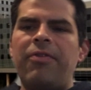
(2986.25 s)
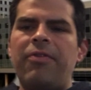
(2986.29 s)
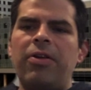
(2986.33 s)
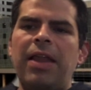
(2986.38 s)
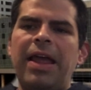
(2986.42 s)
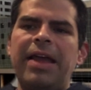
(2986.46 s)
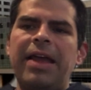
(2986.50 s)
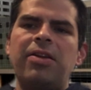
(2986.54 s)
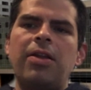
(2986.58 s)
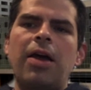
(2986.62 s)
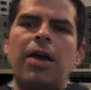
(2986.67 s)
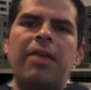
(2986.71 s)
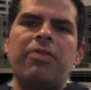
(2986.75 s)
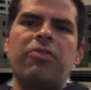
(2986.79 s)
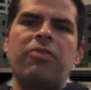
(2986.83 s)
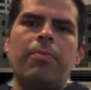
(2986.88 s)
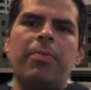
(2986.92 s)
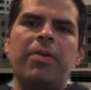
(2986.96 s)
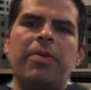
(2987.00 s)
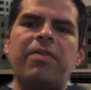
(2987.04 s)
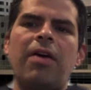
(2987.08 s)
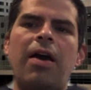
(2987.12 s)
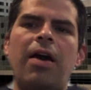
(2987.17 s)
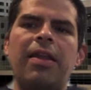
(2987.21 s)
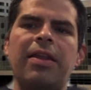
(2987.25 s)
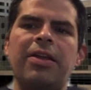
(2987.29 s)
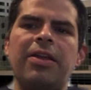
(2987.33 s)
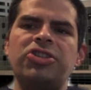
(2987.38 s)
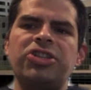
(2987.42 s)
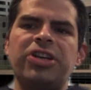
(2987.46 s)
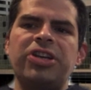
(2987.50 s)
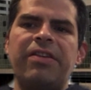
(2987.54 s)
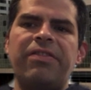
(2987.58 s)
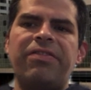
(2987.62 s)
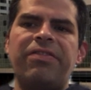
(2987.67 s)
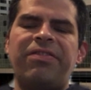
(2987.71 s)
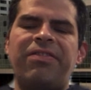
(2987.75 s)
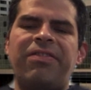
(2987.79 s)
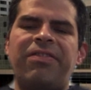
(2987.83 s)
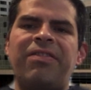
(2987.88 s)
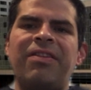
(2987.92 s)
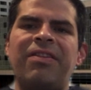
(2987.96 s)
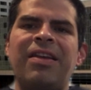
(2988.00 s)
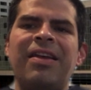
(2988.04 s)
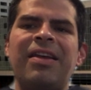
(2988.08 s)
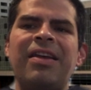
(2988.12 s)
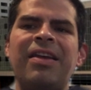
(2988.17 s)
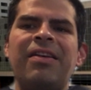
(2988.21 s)
like
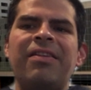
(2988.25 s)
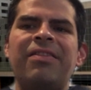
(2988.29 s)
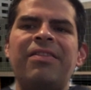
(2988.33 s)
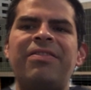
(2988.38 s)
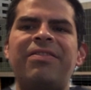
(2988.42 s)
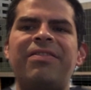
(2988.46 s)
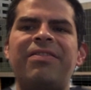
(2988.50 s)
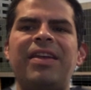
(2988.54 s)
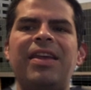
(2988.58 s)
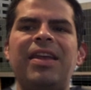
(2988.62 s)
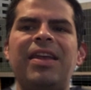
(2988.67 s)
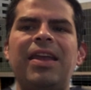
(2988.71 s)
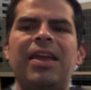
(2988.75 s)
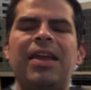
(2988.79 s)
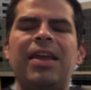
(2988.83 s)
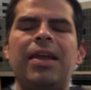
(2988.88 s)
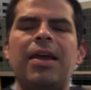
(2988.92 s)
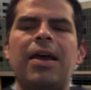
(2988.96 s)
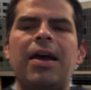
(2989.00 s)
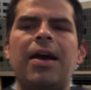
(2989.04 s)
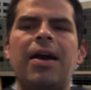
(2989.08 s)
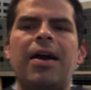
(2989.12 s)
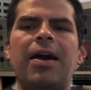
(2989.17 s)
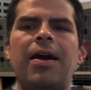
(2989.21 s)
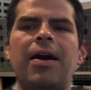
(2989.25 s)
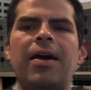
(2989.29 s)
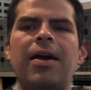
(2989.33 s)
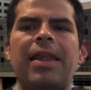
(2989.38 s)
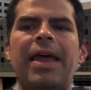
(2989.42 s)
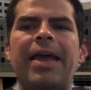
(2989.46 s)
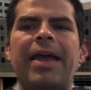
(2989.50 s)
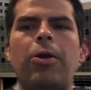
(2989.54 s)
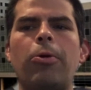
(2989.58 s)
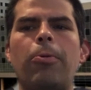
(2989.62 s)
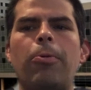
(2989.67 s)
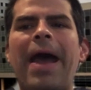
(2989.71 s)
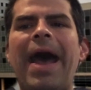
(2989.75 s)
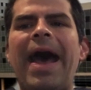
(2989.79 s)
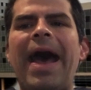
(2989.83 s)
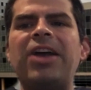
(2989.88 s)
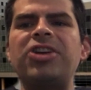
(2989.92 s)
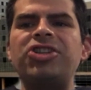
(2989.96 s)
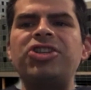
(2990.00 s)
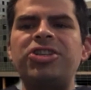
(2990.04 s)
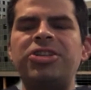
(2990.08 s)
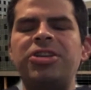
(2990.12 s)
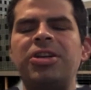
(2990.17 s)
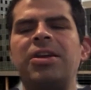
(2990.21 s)
non-dermatologists see like a
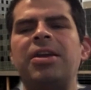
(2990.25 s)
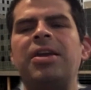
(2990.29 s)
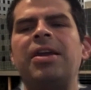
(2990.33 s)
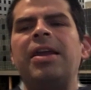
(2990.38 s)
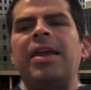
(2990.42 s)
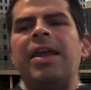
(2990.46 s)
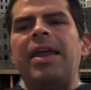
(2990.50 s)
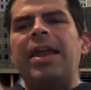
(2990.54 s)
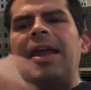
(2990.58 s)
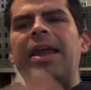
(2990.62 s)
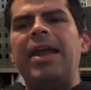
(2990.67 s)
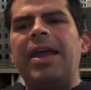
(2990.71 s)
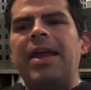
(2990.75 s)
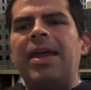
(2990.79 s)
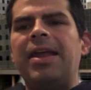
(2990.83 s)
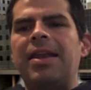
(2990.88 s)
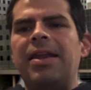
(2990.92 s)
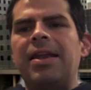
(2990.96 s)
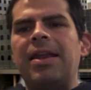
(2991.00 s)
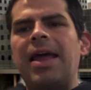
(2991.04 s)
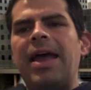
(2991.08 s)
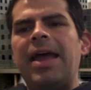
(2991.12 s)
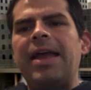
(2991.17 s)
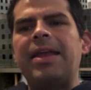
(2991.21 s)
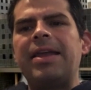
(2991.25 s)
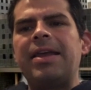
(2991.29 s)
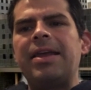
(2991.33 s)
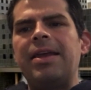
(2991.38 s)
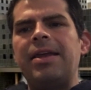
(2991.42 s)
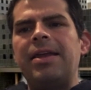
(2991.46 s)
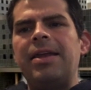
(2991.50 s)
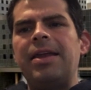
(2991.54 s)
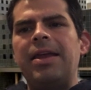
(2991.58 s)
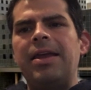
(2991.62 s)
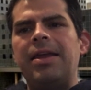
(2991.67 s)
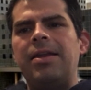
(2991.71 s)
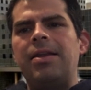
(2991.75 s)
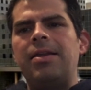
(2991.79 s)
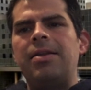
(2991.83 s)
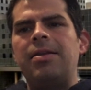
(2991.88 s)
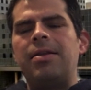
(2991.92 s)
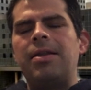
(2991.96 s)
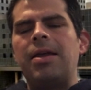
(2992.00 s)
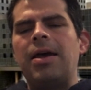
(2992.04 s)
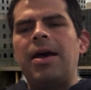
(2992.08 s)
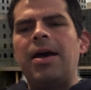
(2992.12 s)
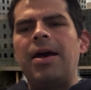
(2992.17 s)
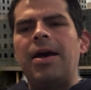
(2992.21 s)
rash in
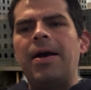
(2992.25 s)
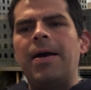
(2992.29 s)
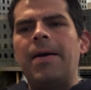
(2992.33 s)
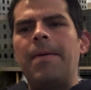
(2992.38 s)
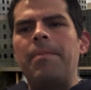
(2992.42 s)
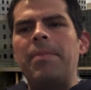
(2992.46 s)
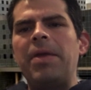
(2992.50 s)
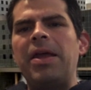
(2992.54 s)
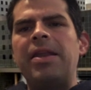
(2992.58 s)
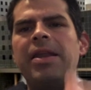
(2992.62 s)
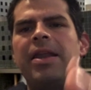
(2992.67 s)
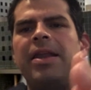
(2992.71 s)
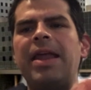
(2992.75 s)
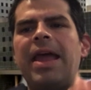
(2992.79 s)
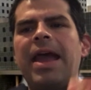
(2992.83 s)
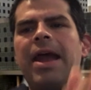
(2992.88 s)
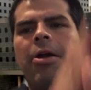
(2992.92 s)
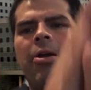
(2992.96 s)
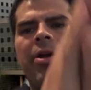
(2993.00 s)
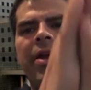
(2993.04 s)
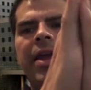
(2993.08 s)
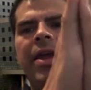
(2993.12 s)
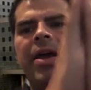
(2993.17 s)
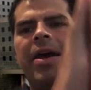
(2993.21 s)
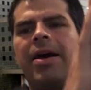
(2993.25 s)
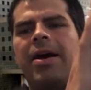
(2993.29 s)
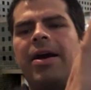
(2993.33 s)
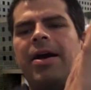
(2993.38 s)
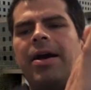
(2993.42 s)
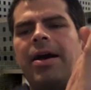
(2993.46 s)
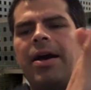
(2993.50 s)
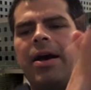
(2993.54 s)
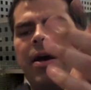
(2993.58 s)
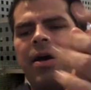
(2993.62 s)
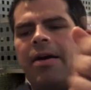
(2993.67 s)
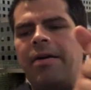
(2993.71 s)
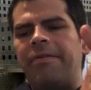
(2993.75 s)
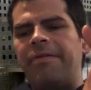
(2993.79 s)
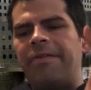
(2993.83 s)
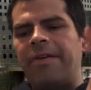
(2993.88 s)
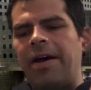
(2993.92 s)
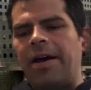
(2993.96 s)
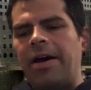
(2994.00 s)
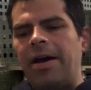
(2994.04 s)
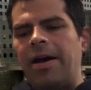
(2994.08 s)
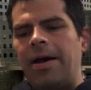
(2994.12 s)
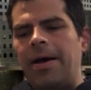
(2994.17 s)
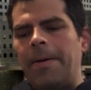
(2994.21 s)
an area of
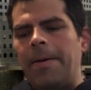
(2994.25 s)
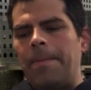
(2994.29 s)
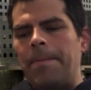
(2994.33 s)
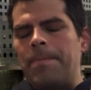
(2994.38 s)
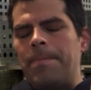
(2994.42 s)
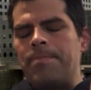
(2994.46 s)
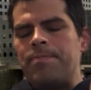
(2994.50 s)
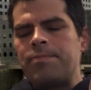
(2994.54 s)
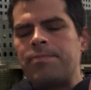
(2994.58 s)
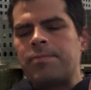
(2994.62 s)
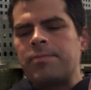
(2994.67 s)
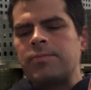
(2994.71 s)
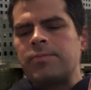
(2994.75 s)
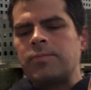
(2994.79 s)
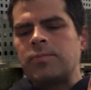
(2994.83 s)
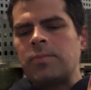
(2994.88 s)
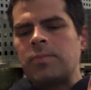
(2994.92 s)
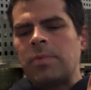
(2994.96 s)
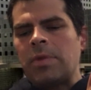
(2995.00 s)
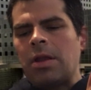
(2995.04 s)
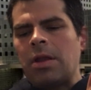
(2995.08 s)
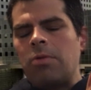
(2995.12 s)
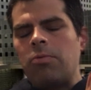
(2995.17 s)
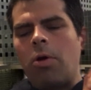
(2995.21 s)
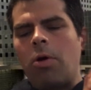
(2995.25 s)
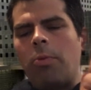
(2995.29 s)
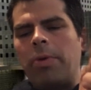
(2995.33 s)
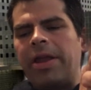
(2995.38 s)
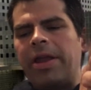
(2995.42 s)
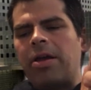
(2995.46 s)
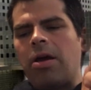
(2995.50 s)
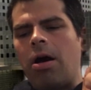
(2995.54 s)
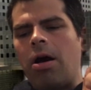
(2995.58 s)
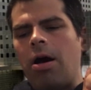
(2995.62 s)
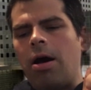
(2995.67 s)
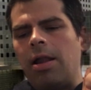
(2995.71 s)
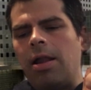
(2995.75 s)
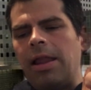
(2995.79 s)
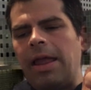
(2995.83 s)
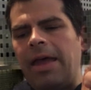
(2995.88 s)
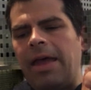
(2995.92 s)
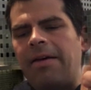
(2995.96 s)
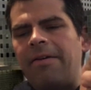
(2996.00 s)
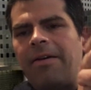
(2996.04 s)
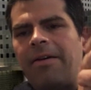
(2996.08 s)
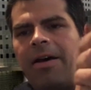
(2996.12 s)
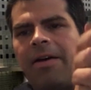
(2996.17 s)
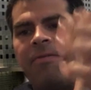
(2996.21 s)
what we call
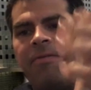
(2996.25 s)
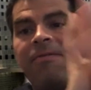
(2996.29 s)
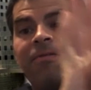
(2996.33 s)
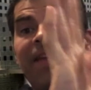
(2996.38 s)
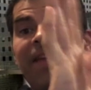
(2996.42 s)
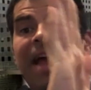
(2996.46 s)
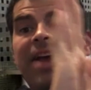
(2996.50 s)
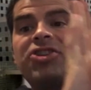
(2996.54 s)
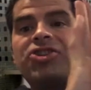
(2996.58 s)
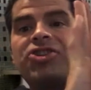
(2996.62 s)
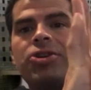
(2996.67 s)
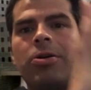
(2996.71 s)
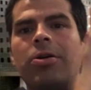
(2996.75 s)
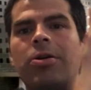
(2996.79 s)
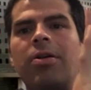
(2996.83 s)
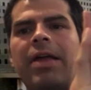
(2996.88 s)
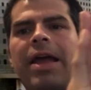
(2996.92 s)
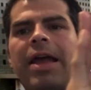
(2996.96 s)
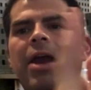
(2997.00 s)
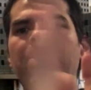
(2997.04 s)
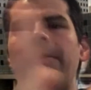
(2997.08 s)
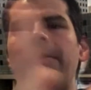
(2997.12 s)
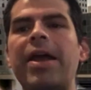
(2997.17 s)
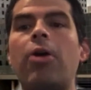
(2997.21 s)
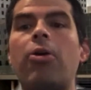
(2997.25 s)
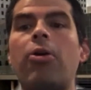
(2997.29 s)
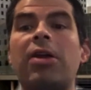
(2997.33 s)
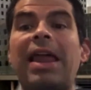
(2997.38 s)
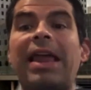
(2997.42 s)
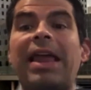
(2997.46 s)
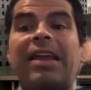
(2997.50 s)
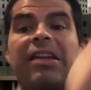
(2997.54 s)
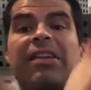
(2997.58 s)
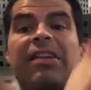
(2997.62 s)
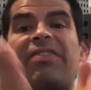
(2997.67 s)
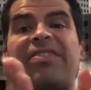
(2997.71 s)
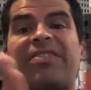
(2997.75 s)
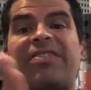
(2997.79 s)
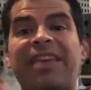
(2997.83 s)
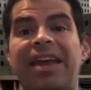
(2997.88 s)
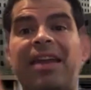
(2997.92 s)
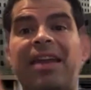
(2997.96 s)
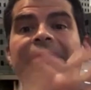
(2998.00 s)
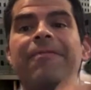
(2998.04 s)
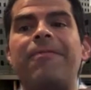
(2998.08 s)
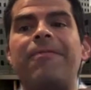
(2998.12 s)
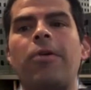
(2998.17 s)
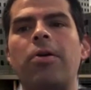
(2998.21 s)
a flexural area, or like in the
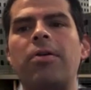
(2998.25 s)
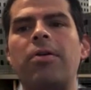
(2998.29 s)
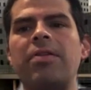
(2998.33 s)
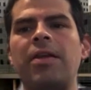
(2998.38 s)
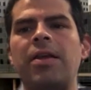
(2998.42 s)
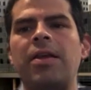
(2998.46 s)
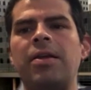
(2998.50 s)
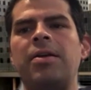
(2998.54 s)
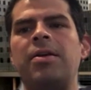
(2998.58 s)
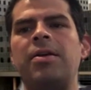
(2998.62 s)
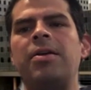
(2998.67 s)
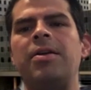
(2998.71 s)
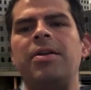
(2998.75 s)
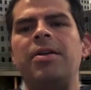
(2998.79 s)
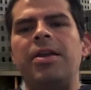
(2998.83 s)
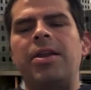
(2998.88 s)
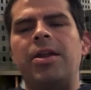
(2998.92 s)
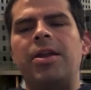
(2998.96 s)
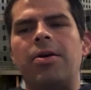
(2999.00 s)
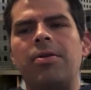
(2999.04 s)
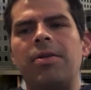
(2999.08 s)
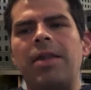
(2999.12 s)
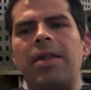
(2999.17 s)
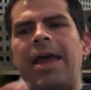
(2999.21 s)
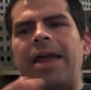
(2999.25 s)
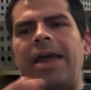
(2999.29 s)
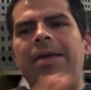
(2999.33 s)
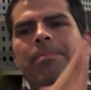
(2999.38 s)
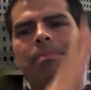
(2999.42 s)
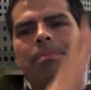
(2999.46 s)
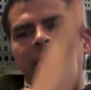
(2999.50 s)
skin fold, you know, like